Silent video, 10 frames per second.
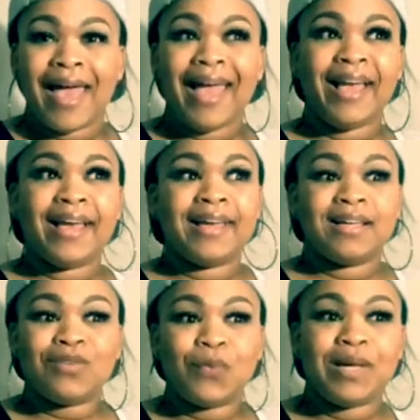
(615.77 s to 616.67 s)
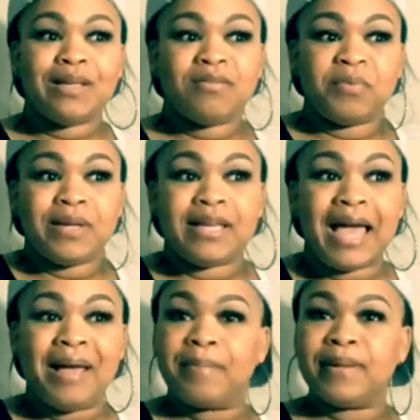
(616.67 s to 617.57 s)
and we
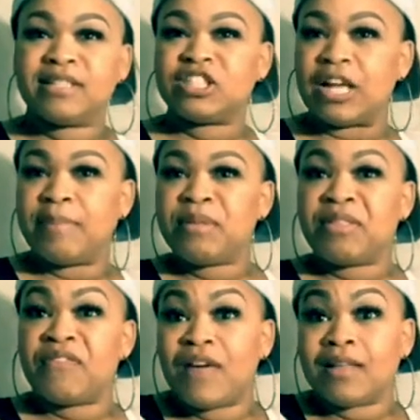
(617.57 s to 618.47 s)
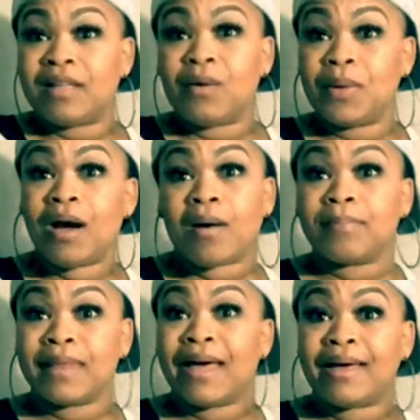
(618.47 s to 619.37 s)
can't be ashamed of the fact that we are
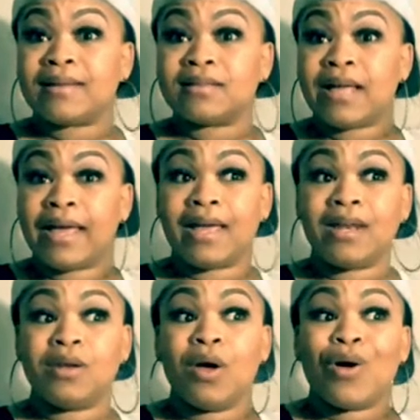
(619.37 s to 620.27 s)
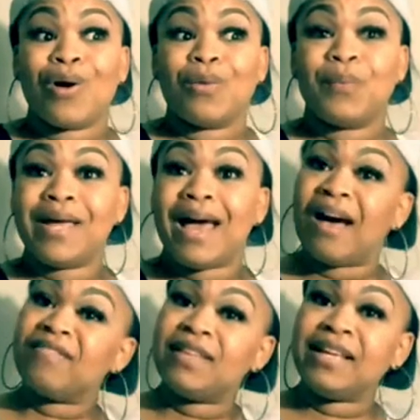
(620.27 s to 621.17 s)
black, and we
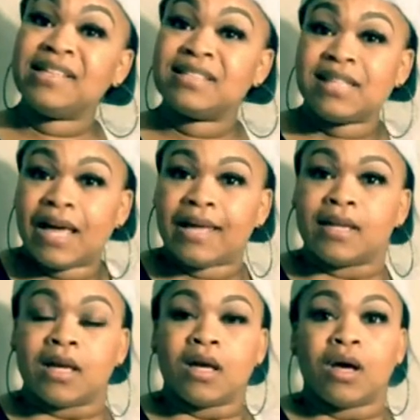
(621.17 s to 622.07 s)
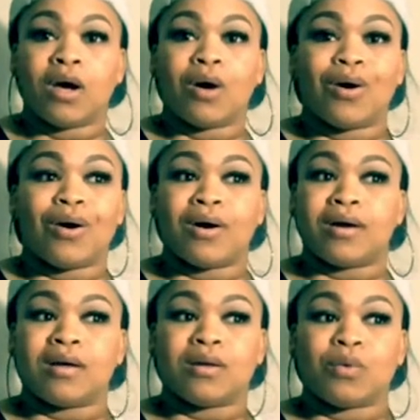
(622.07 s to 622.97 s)
have things that
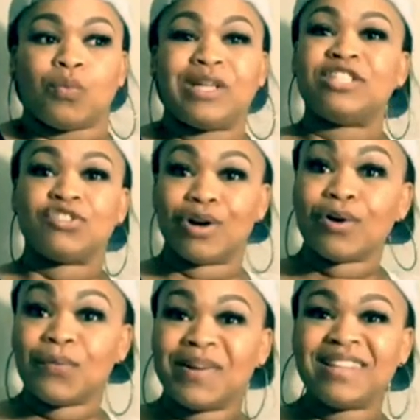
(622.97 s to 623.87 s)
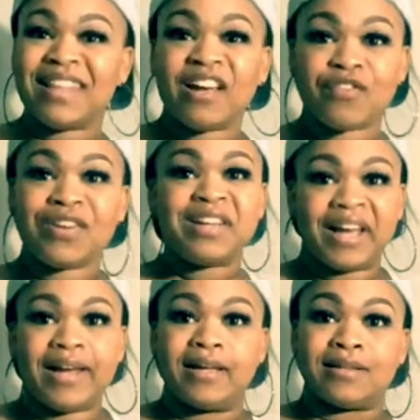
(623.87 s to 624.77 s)
we struggle with every
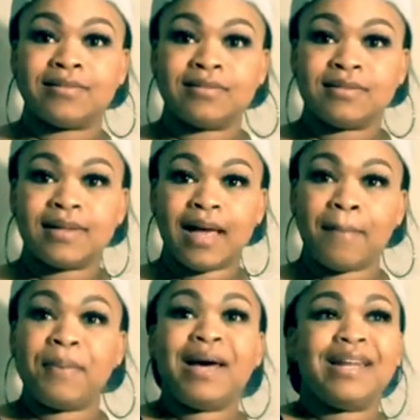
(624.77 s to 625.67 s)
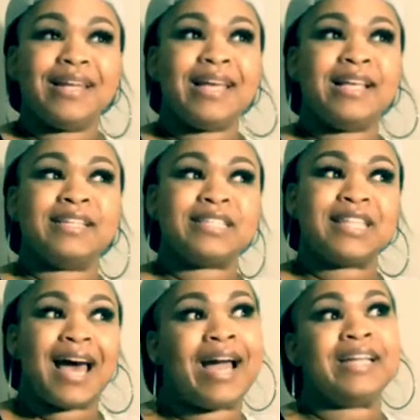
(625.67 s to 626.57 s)
day, but it's
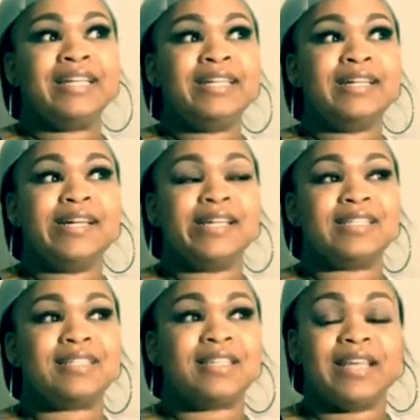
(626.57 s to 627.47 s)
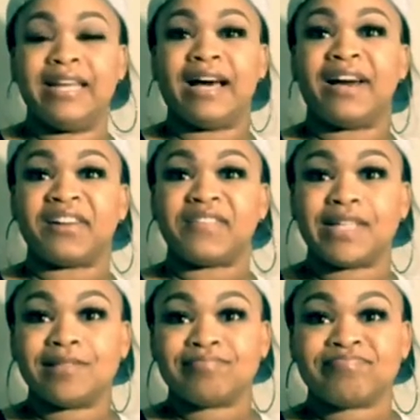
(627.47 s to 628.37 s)
the idea is getting out of it.